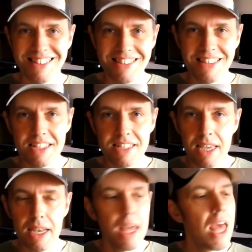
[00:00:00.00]
Thanks
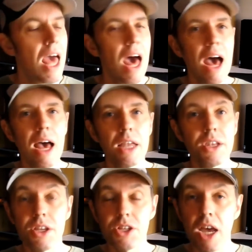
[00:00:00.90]
again. And
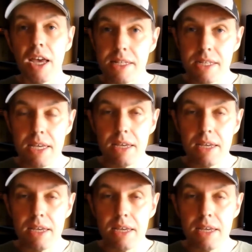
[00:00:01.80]
J&T,